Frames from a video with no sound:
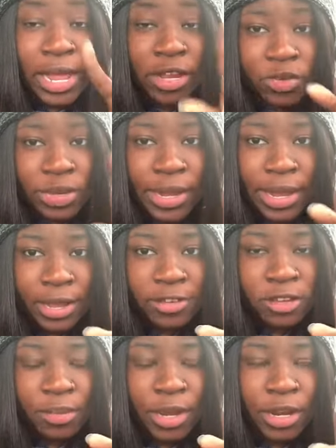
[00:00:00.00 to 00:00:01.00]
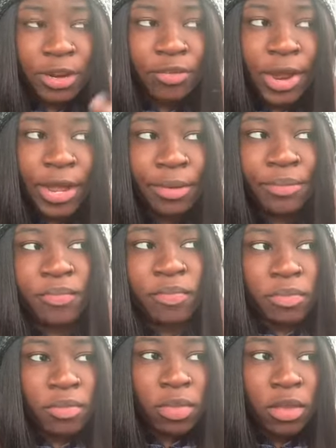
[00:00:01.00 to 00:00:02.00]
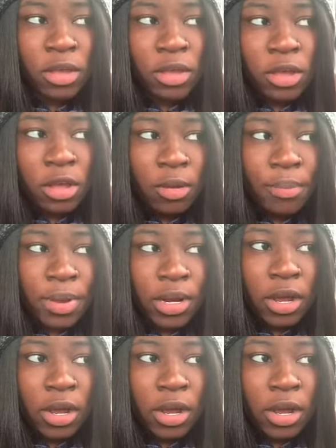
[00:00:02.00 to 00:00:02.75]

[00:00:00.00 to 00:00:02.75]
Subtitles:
That's what they estimated, right? But